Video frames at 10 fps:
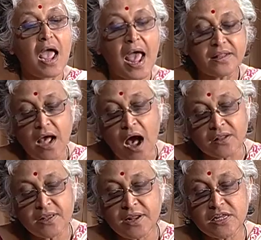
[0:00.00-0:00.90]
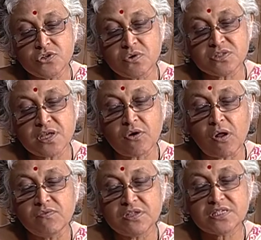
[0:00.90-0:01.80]
And the other NGOs, they are
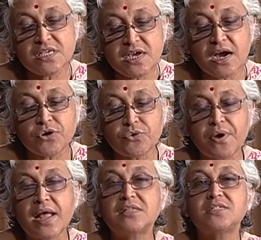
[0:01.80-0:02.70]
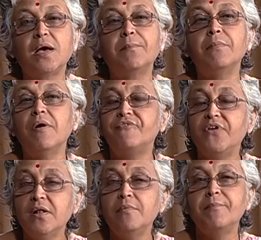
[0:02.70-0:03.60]
always eager to get some
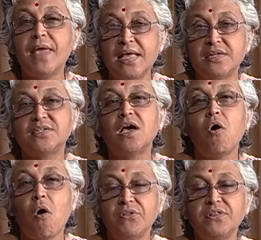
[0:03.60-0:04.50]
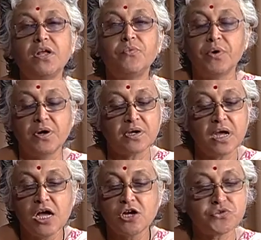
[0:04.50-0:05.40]
film made on their work.
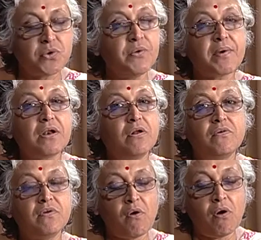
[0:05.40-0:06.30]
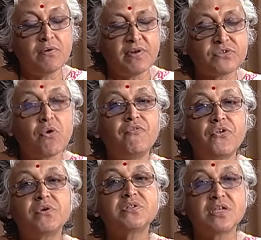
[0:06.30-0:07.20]
So you can al always offer
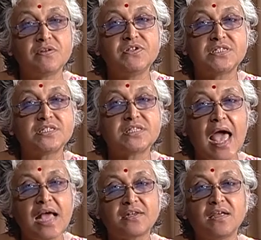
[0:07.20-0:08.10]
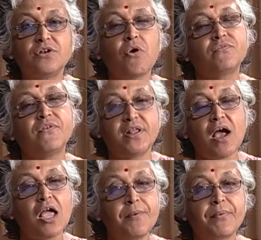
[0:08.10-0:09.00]
your services at a not very
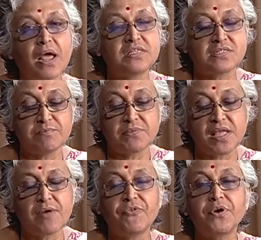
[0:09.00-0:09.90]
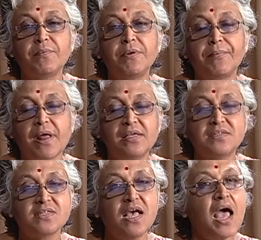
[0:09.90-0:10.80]
high price, something affordable
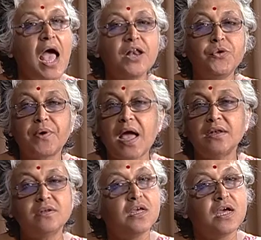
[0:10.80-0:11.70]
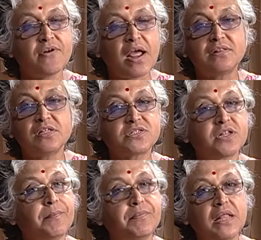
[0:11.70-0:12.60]
price, and you can write the
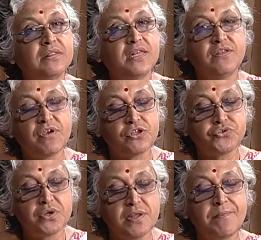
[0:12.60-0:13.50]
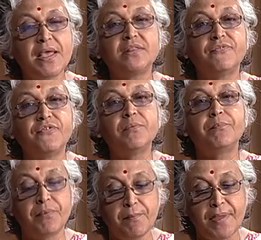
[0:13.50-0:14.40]
script and then eventually make the film,
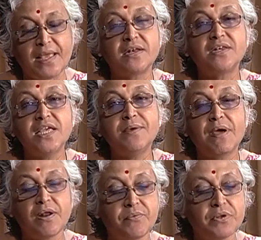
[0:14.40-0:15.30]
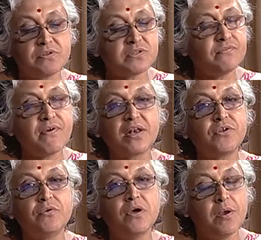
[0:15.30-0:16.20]
make a team around yourself and
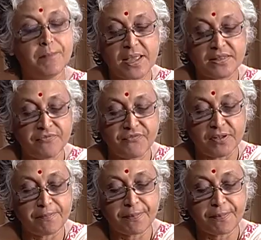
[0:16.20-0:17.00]
you make the film.